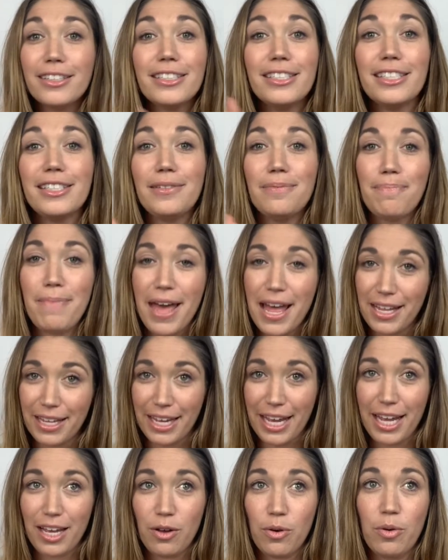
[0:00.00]

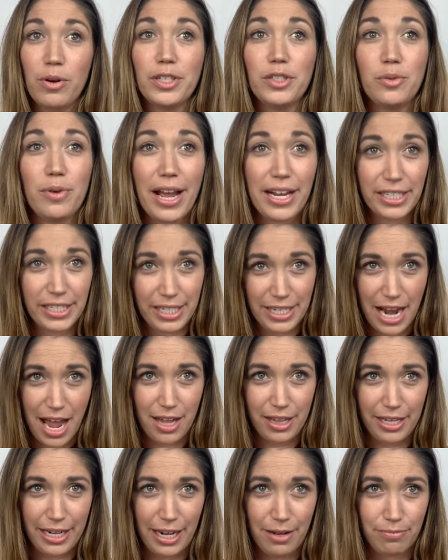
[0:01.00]
spelling, or
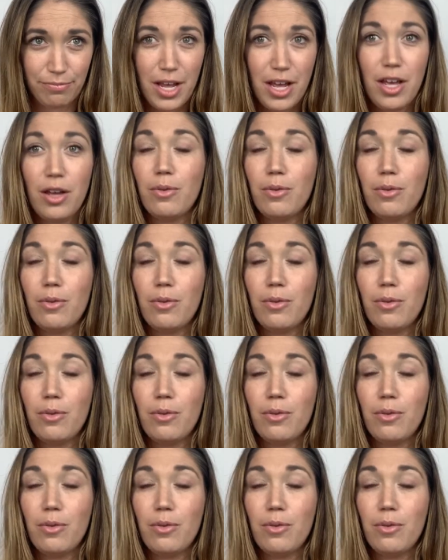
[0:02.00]
directionality.